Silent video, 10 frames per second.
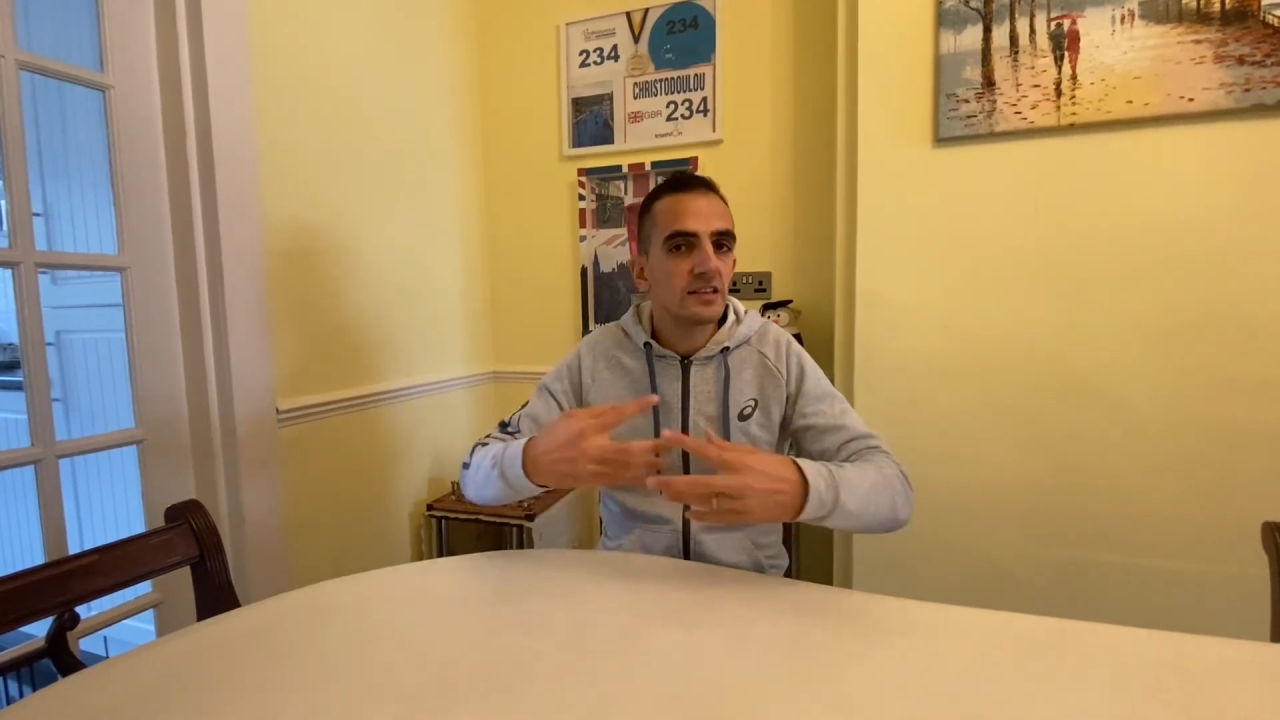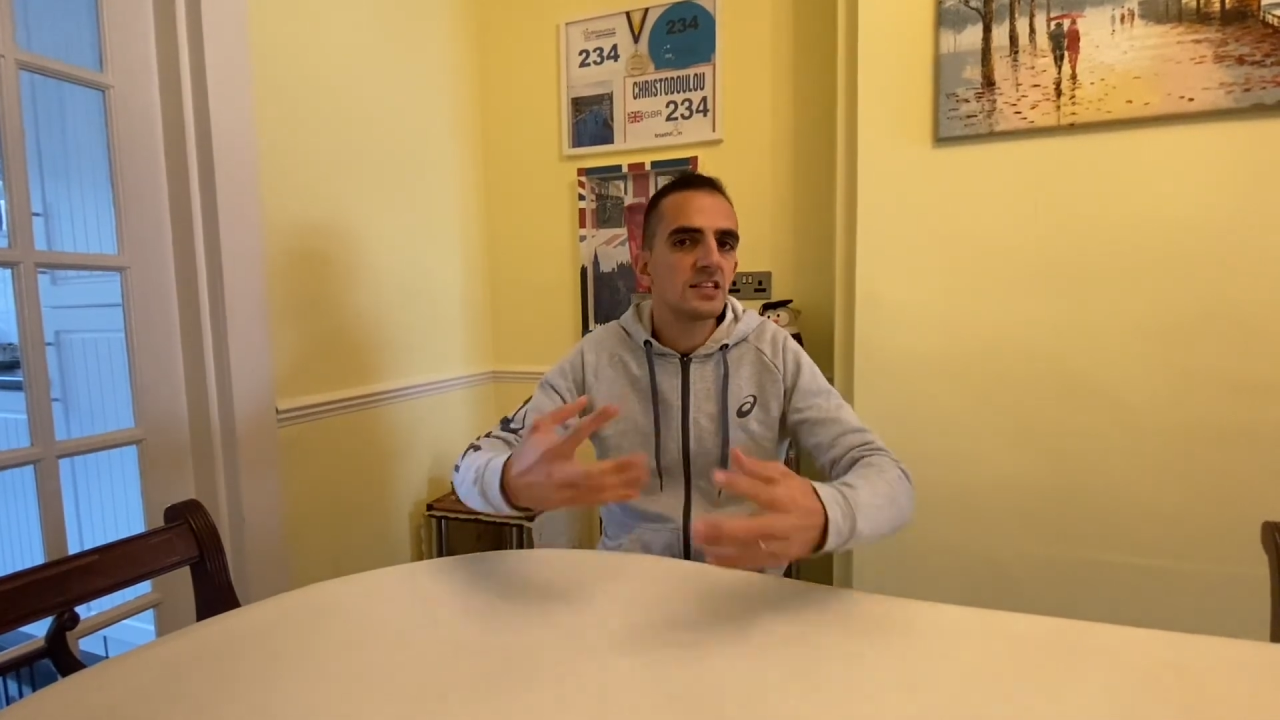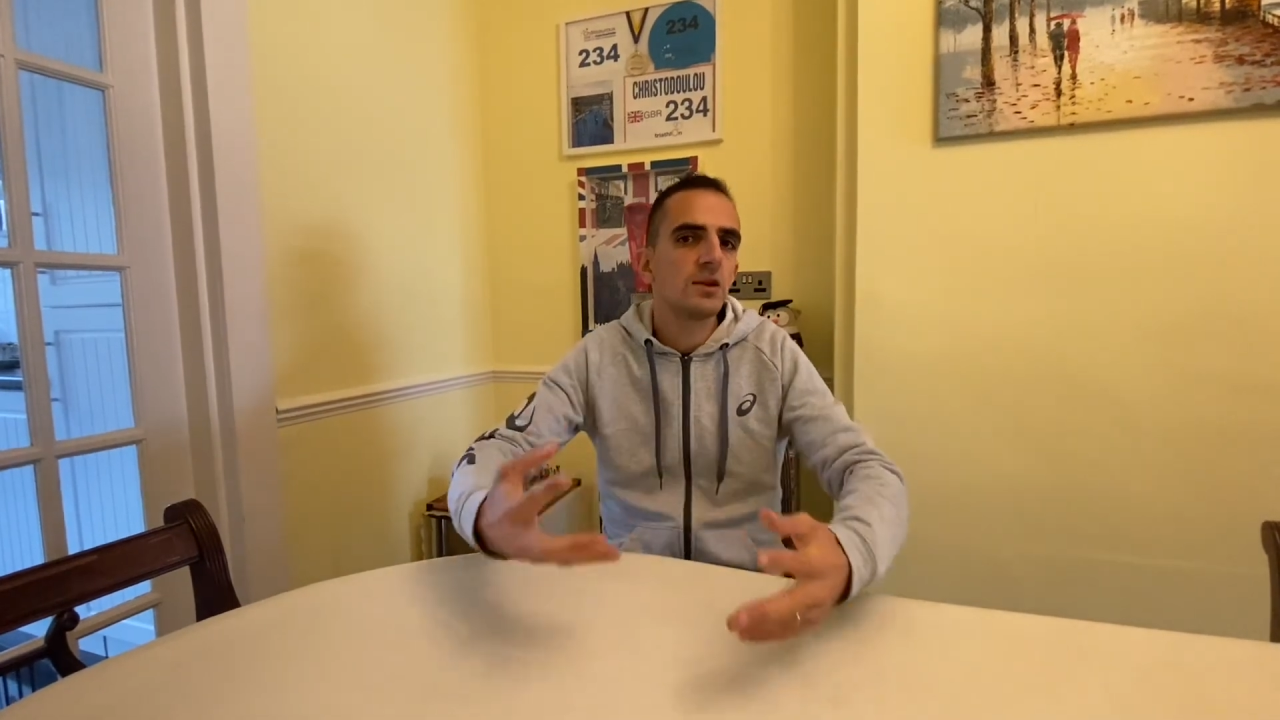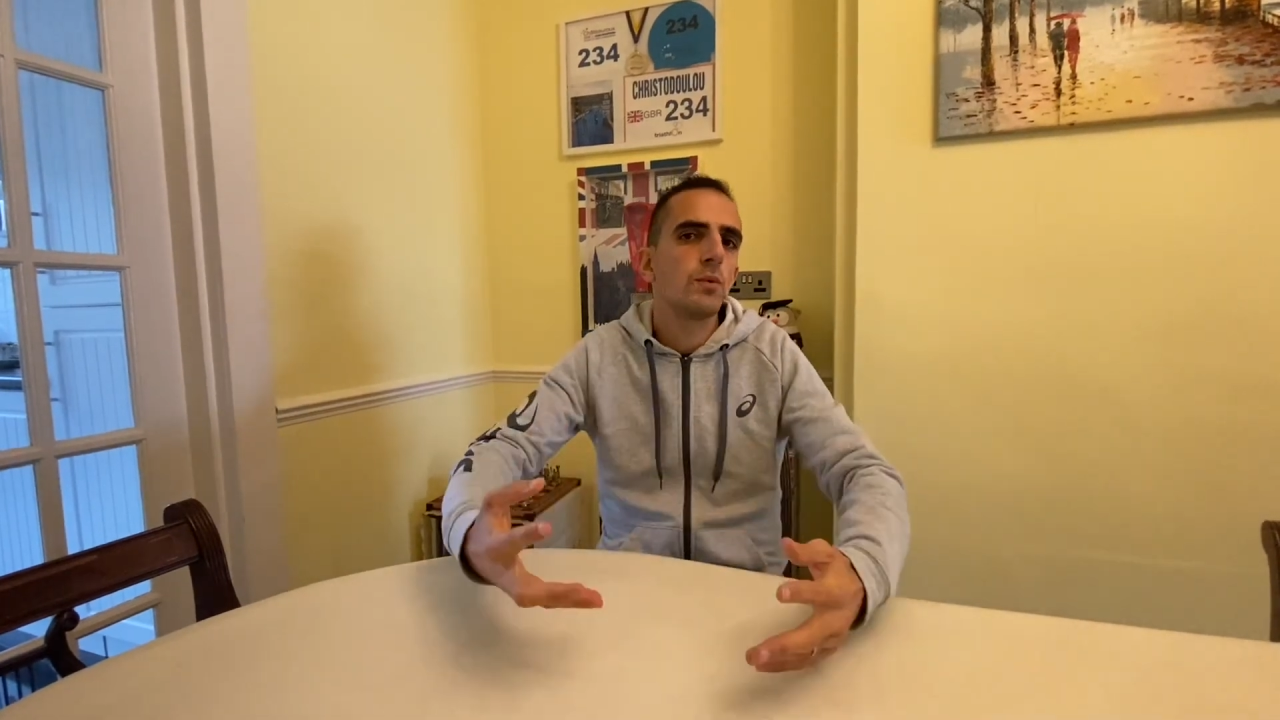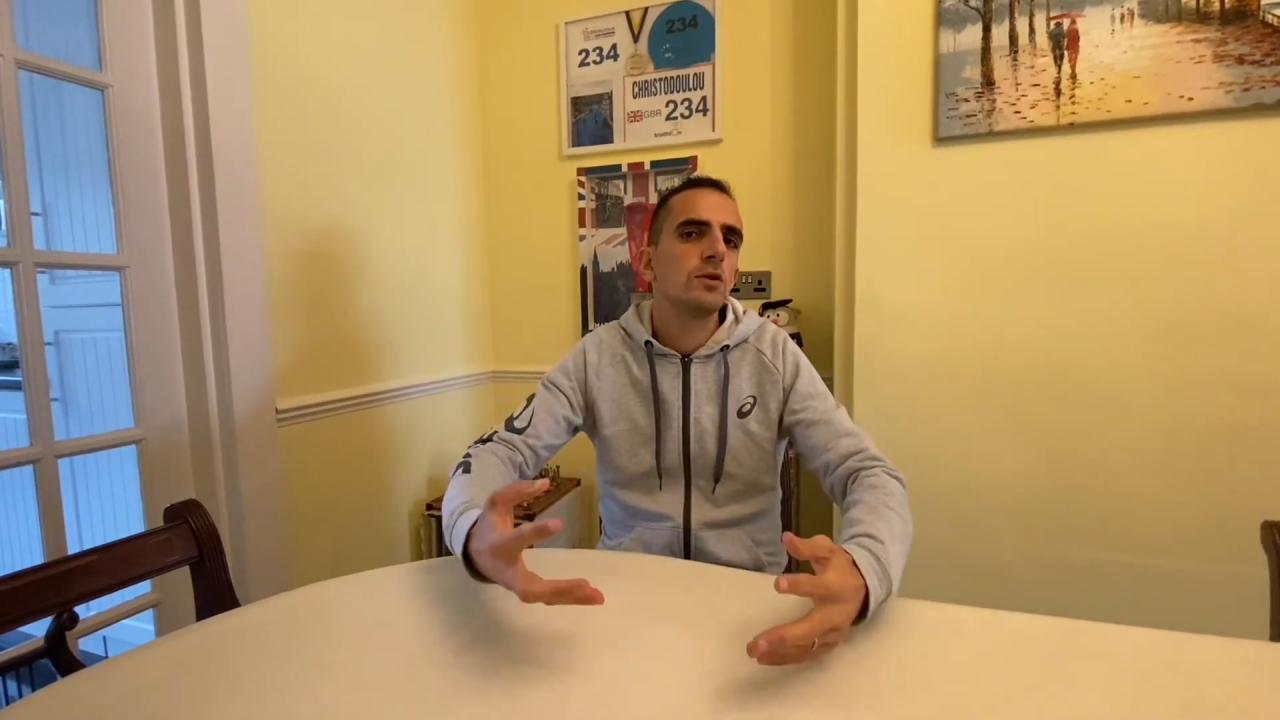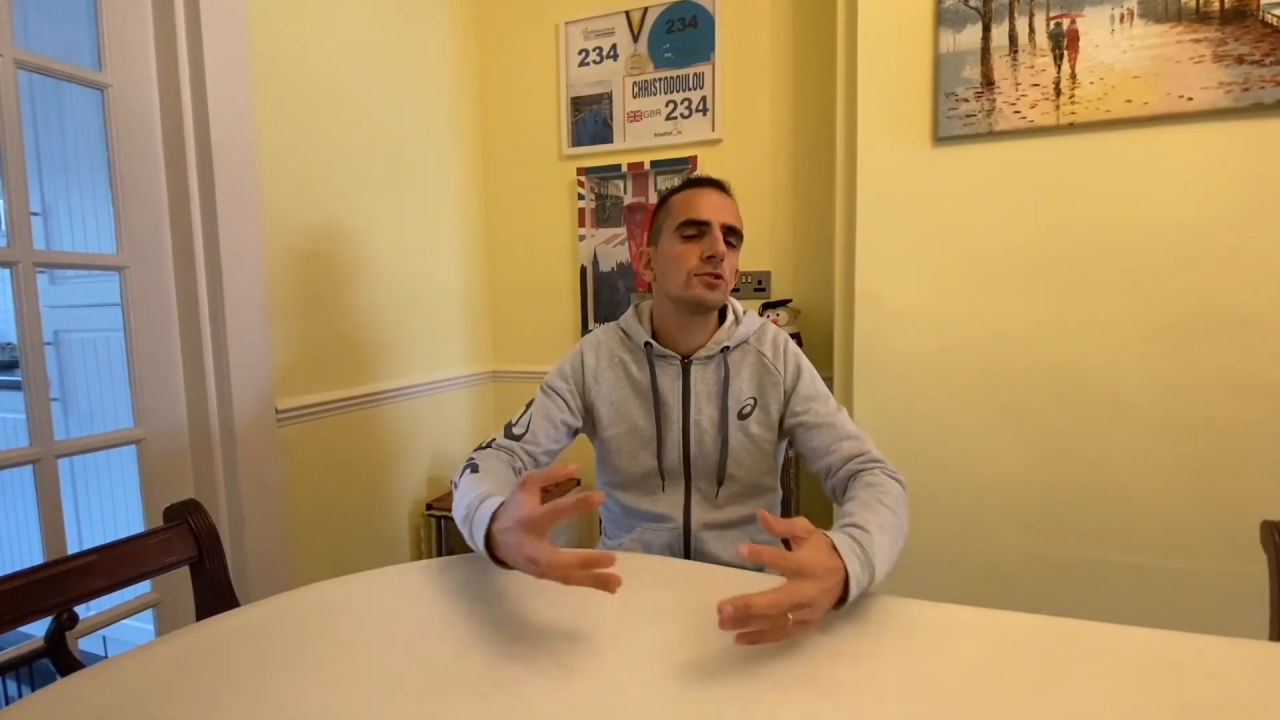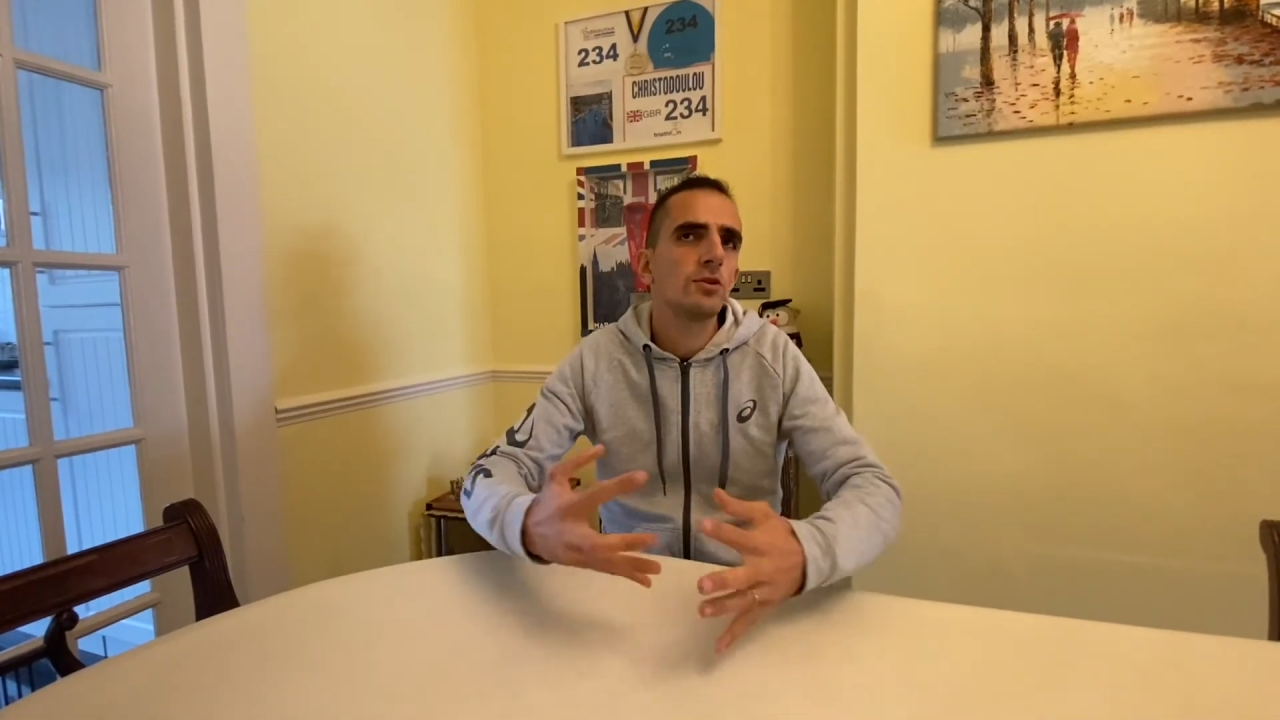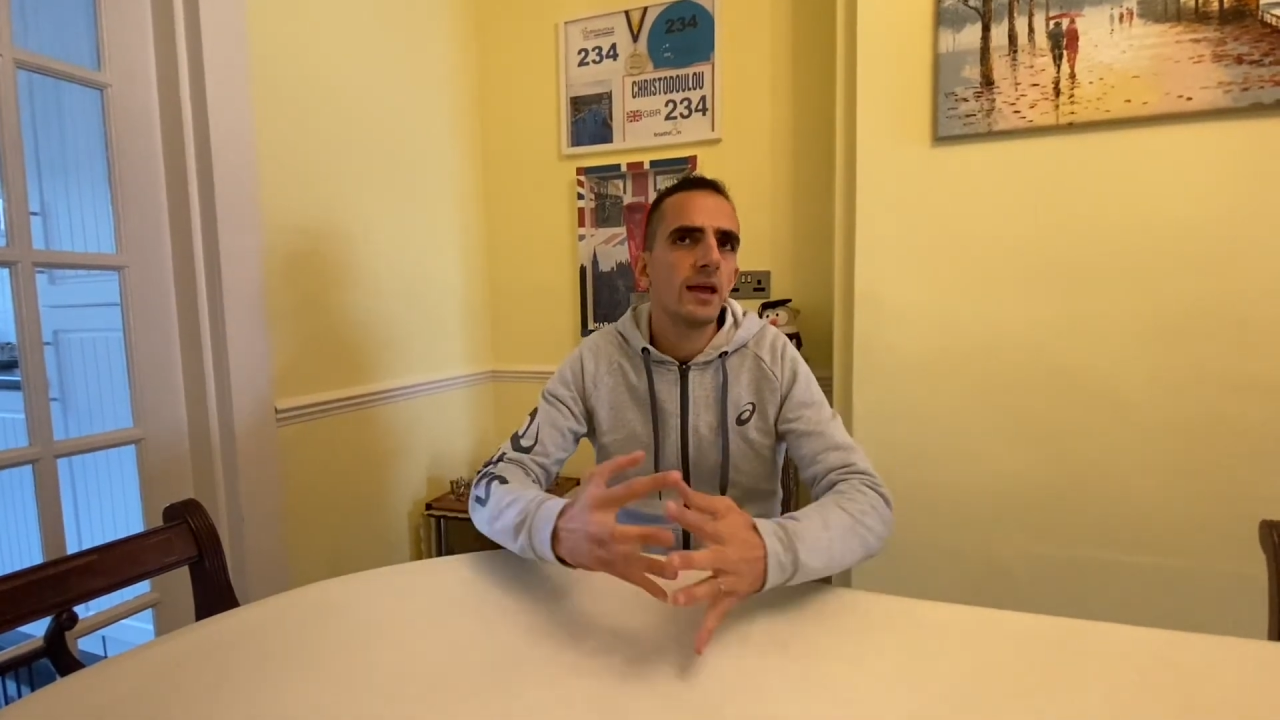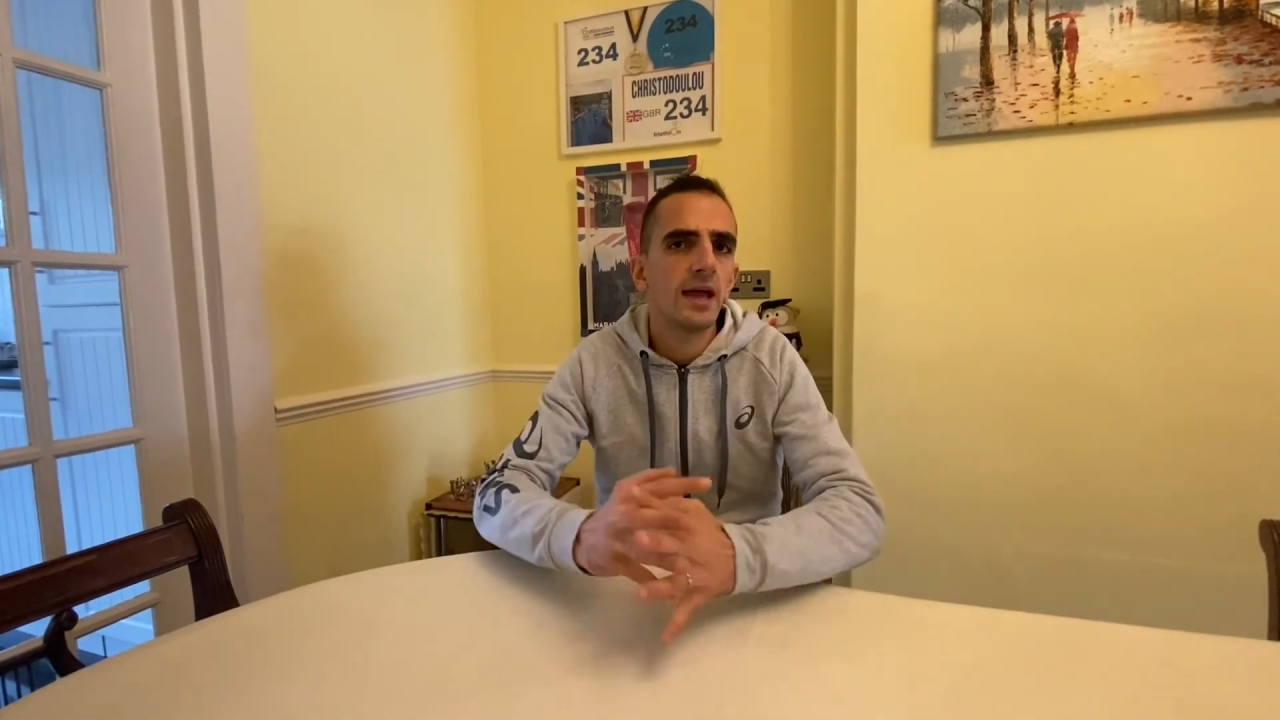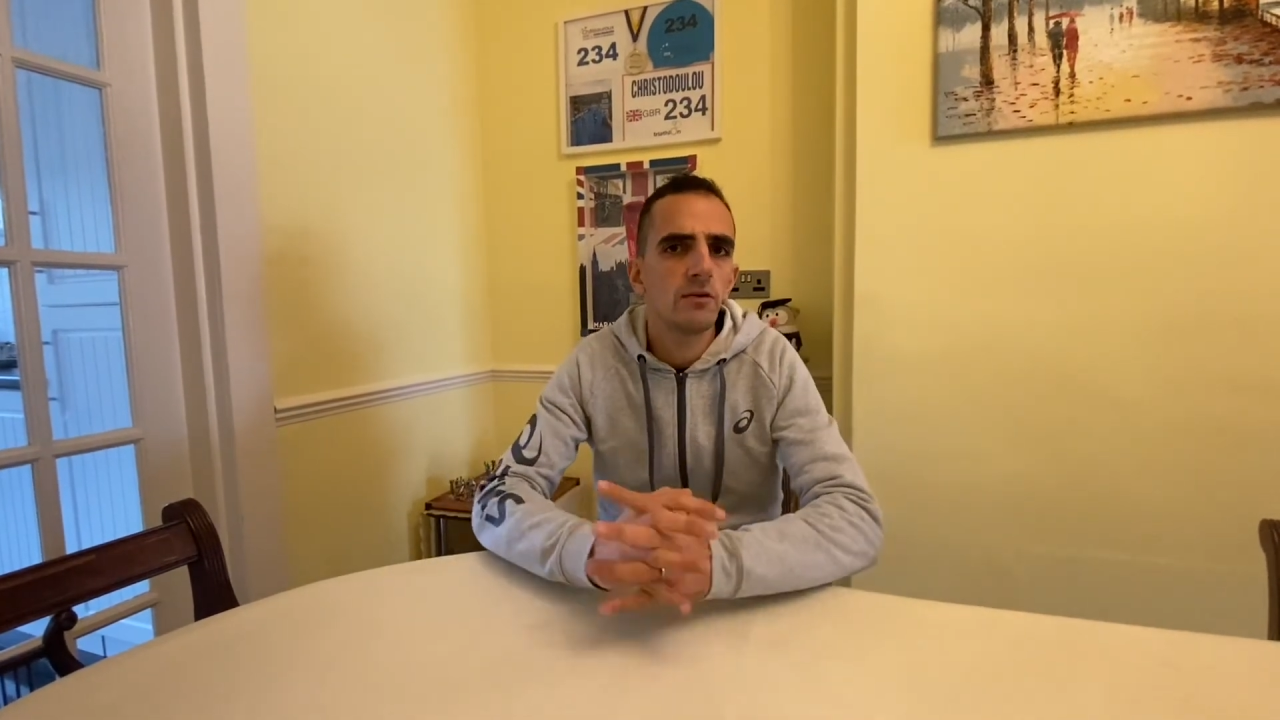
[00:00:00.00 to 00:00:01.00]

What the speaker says: see the wheels on there,